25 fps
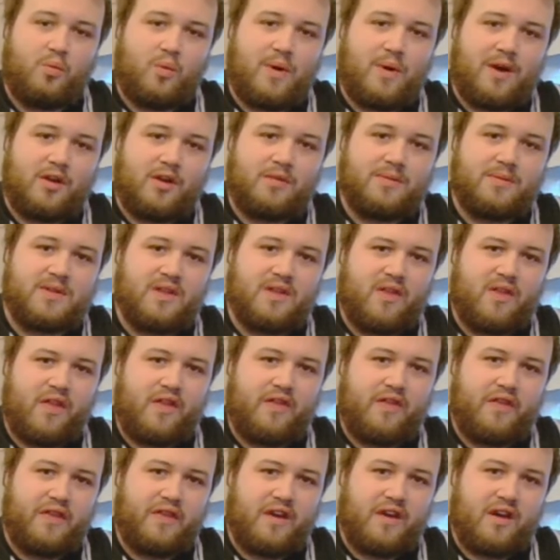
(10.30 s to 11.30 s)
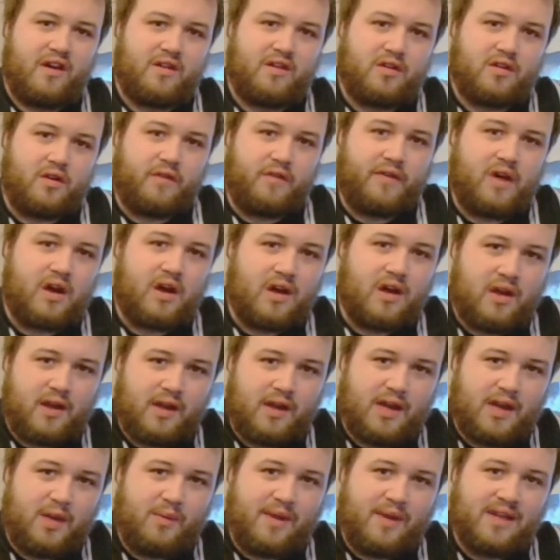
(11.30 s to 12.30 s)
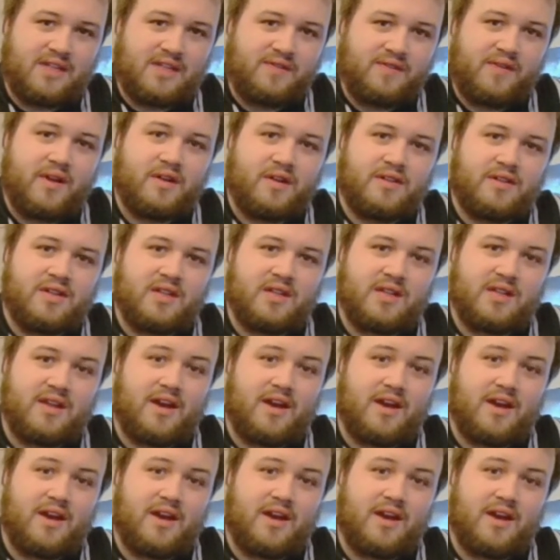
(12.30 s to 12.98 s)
welcome to the third of our Holy Week devotions.